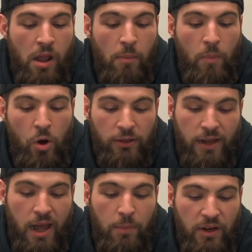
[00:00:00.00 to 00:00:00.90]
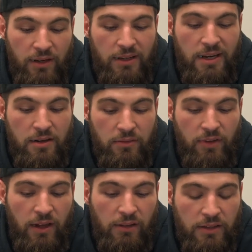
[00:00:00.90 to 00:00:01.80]
Mark Knapp and Anita
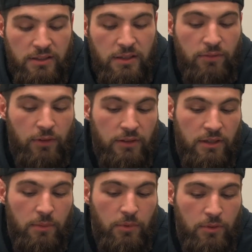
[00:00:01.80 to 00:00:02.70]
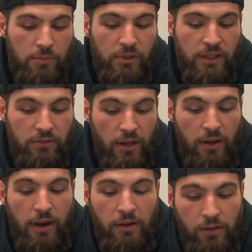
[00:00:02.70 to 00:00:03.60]
Evangelisti, for example, believe
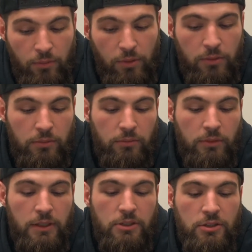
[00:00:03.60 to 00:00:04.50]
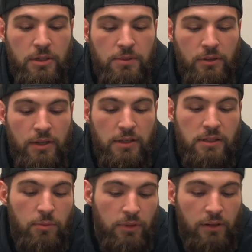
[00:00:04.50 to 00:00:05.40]
that, and I quote, relationships are
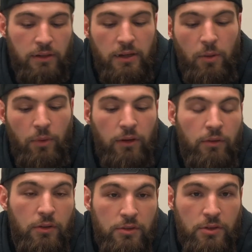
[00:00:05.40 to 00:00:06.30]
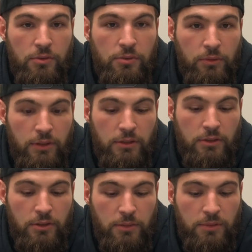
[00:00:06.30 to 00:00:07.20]
nested within a network of other social
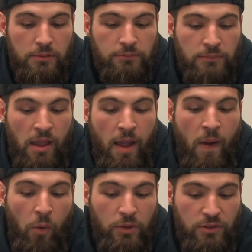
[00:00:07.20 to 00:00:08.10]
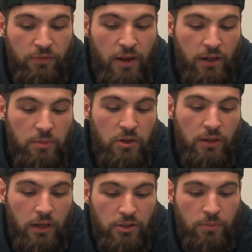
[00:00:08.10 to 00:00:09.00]
relationships, which affect
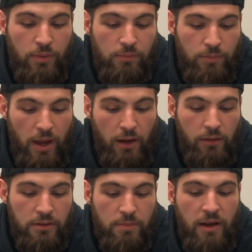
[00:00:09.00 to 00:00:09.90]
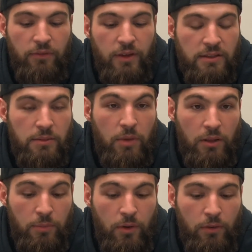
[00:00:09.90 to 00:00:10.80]
communication patterns manifested by the
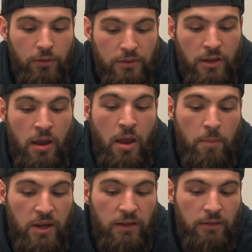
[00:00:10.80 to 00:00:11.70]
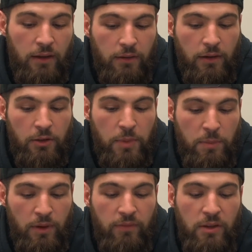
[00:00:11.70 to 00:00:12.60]
partners, meaning that other
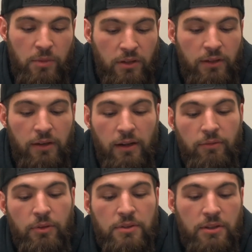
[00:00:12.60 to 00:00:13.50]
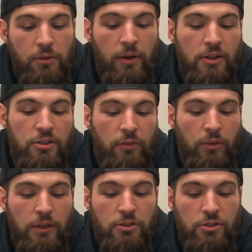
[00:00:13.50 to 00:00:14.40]
people have the ability to influence the direction of a
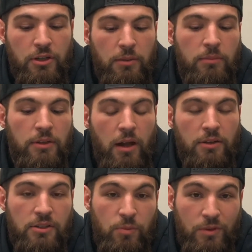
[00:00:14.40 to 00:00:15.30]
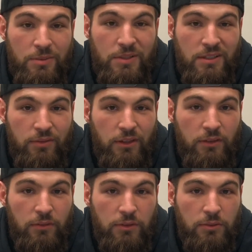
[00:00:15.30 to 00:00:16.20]
relationship, not just one specific
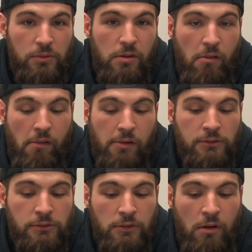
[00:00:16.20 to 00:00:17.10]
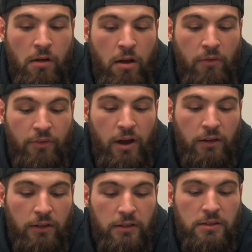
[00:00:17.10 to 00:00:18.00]
individual.
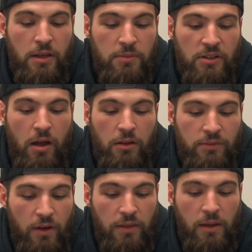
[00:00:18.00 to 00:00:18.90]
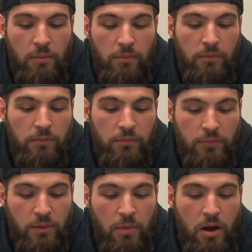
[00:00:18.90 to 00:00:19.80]
Finally, some scholars find that
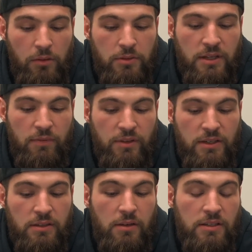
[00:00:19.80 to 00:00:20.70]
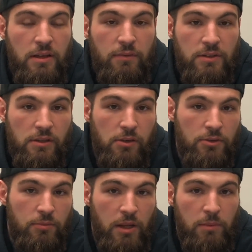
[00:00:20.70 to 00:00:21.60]
the model's emphasis on
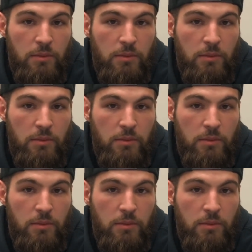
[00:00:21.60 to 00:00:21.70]
self-disclosure may be